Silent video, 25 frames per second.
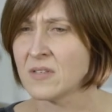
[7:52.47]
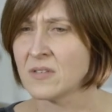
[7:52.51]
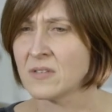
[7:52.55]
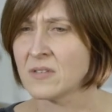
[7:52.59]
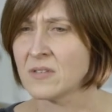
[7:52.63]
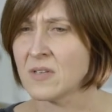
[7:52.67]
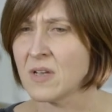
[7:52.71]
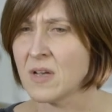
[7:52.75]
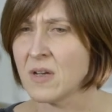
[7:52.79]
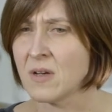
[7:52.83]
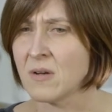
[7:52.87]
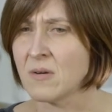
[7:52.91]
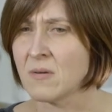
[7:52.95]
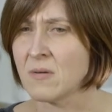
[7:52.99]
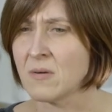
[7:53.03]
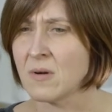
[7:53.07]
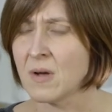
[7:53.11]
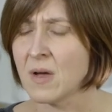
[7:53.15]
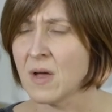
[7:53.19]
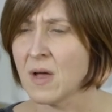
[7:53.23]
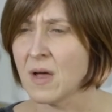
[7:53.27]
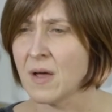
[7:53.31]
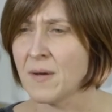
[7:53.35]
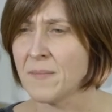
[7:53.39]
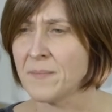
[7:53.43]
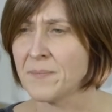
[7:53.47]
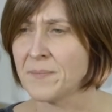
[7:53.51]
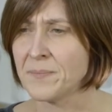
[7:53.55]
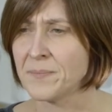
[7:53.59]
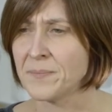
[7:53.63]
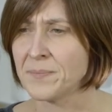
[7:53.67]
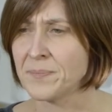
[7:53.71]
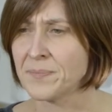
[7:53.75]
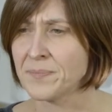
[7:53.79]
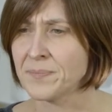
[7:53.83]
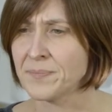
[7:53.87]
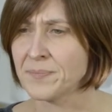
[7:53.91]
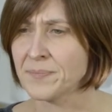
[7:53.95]
So,
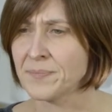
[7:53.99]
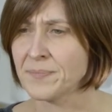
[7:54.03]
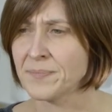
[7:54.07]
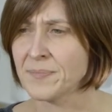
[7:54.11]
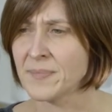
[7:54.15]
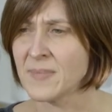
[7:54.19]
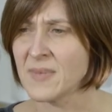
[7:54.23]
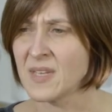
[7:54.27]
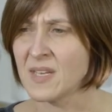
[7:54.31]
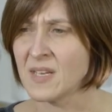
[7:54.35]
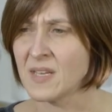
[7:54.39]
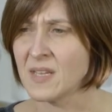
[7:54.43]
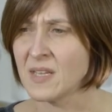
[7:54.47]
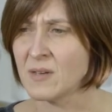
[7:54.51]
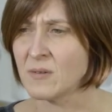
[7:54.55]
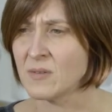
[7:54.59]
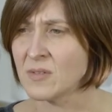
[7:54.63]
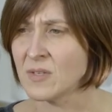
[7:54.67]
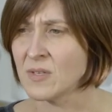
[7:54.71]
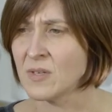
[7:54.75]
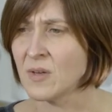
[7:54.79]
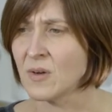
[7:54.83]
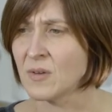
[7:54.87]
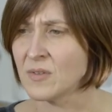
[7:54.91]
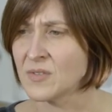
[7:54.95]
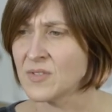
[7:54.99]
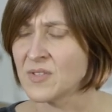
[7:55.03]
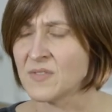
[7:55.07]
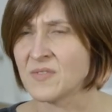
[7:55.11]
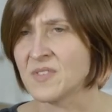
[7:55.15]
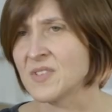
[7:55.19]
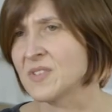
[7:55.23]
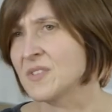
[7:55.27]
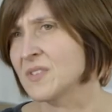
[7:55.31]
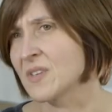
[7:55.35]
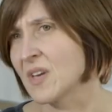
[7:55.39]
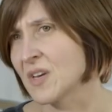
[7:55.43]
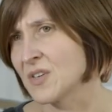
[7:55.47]
there was lots of
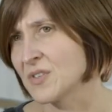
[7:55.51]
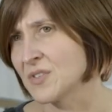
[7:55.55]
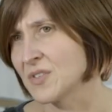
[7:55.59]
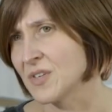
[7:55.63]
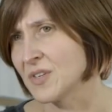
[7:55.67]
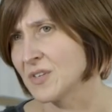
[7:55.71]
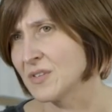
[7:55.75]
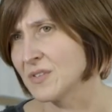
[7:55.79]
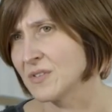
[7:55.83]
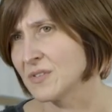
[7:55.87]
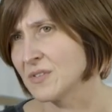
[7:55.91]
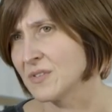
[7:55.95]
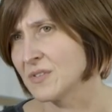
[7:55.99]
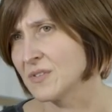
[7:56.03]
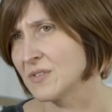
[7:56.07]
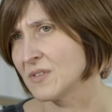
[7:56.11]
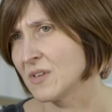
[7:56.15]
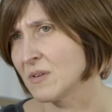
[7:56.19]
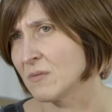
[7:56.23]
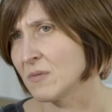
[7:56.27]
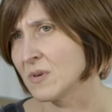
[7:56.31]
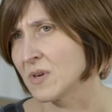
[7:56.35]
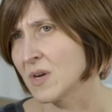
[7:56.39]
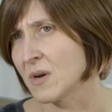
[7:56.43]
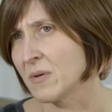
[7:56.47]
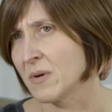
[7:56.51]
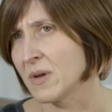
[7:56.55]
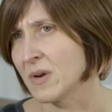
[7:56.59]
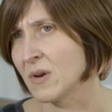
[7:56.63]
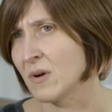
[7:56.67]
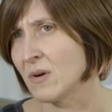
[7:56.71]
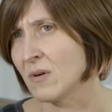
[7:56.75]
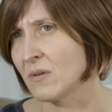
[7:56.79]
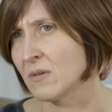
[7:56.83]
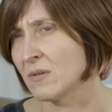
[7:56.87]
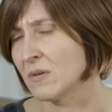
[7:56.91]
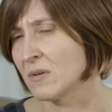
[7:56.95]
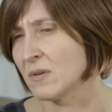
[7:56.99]
discussions that were going
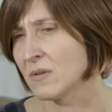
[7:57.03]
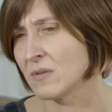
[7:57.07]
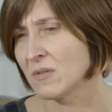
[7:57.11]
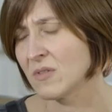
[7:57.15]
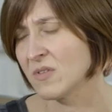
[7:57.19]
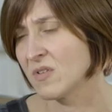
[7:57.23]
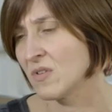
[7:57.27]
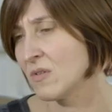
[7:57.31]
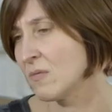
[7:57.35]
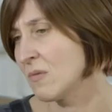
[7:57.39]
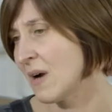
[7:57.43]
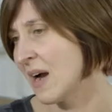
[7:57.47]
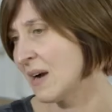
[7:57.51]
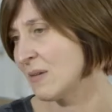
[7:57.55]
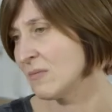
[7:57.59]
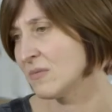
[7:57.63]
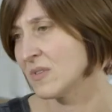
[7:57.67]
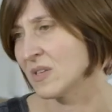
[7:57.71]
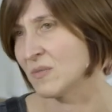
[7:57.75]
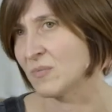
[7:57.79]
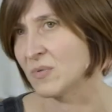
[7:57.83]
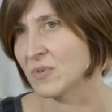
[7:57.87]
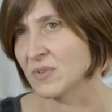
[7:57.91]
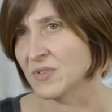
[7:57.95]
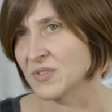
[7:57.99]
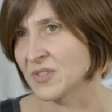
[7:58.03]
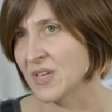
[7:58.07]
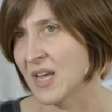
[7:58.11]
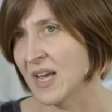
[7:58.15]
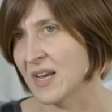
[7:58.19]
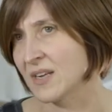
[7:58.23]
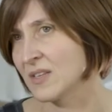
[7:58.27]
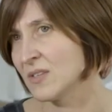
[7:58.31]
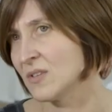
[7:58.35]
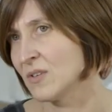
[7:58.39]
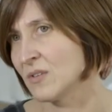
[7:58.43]
on throughout the project,